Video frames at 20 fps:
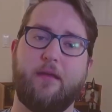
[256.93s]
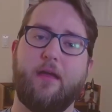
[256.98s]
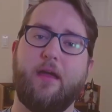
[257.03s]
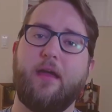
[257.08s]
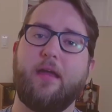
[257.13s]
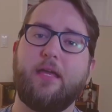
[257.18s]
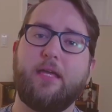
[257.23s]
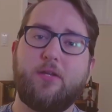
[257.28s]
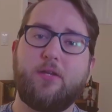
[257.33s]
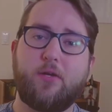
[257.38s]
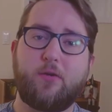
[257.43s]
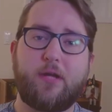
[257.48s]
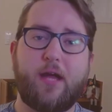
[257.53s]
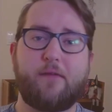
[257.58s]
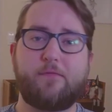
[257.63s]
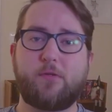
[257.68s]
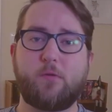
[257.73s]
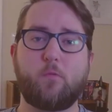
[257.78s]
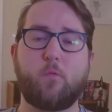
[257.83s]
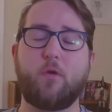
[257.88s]
You don't
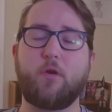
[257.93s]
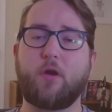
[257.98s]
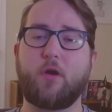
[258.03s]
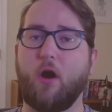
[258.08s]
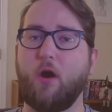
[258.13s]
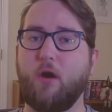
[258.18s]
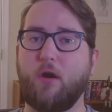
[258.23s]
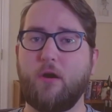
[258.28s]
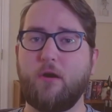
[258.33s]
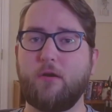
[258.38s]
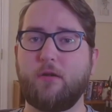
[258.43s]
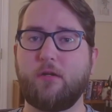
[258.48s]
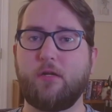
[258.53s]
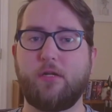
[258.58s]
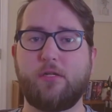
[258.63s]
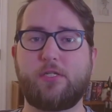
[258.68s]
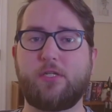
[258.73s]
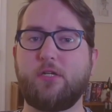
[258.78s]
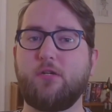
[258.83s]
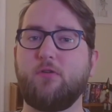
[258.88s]
have to work
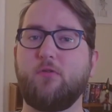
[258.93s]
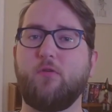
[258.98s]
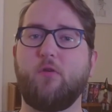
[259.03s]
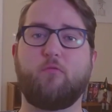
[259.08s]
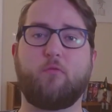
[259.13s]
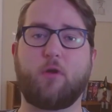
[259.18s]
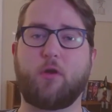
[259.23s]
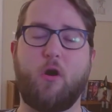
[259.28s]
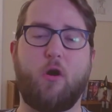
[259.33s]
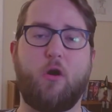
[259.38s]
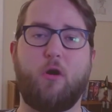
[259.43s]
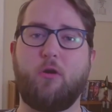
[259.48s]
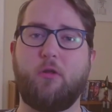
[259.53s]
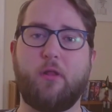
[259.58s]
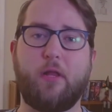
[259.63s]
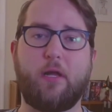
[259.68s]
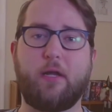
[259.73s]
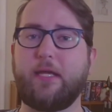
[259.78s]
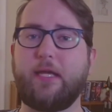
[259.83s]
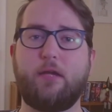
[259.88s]
hard to recall
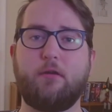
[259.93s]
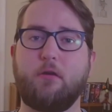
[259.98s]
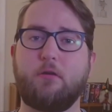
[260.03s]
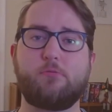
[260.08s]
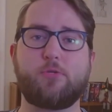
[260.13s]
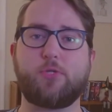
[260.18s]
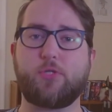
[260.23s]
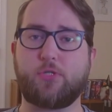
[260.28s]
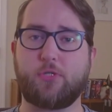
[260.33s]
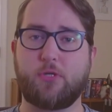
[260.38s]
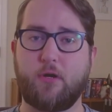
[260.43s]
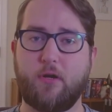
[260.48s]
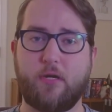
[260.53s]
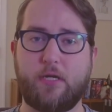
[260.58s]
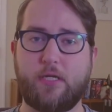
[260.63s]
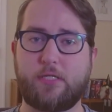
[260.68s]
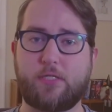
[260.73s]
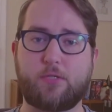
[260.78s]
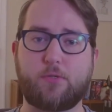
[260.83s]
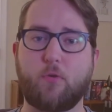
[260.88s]
a hero's
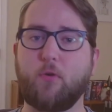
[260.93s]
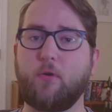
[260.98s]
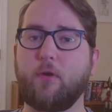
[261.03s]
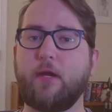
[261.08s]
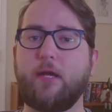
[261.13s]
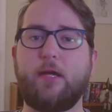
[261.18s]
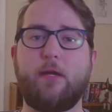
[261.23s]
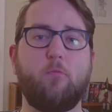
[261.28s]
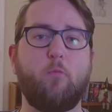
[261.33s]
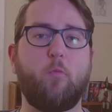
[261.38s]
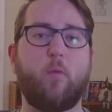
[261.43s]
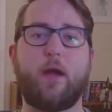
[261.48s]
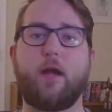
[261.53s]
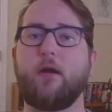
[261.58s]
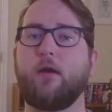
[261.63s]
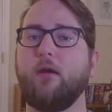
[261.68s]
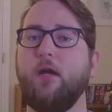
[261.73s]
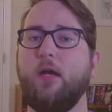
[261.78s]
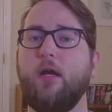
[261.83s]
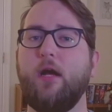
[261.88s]
journey story
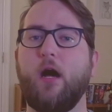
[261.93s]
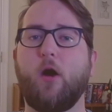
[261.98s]
where